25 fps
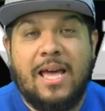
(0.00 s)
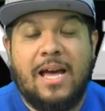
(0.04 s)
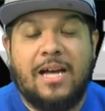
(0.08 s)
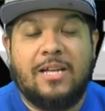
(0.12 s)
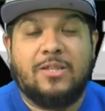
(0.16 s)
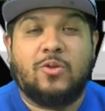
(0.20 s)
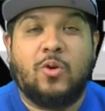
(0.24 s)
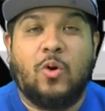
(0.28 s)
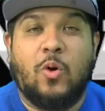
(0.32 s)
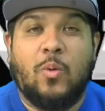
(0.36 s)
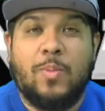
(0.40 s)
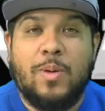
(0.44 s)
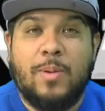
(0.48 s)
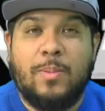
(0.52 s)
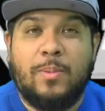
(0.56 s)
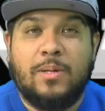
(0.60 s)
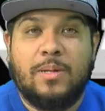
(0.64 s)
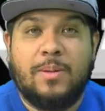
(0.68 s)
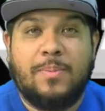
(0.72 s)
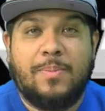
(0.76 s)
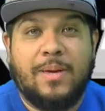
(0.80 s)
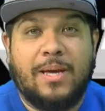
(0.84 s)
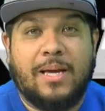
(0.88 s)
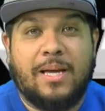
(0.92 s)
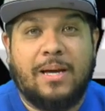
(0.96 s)
I told people
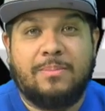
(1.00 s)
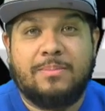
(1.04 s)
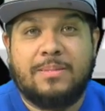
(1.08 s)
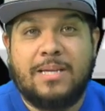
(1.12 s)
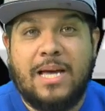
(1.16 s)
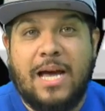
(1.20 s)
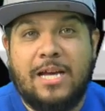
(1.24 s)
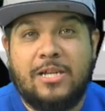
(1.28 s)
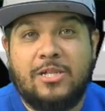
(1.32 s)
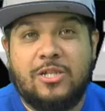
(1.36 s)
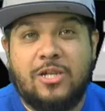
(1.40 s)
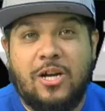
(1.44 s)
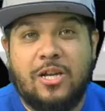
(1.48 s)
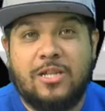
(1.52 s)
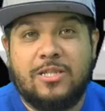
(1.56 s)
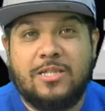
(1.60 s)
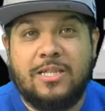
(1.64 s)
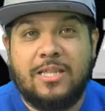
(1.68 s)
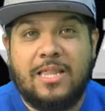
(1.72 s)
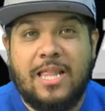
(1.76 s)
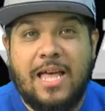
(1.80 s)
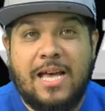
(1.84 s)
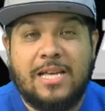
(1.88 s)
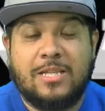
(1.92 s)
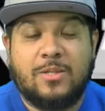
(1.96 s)
to pick up Ty
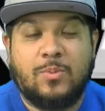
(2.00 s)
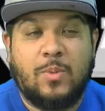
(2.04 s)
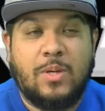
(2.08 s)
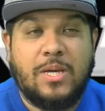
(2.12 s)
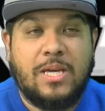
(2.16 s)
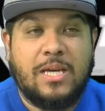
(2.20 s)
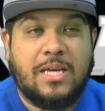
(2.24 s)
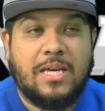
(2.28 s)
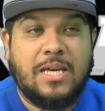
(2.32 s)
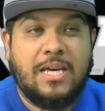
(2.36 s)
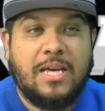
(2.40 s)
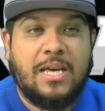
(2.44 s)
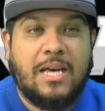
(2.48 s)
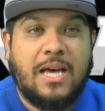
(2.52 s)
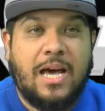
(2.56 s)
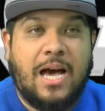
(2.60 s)
Johnson last week.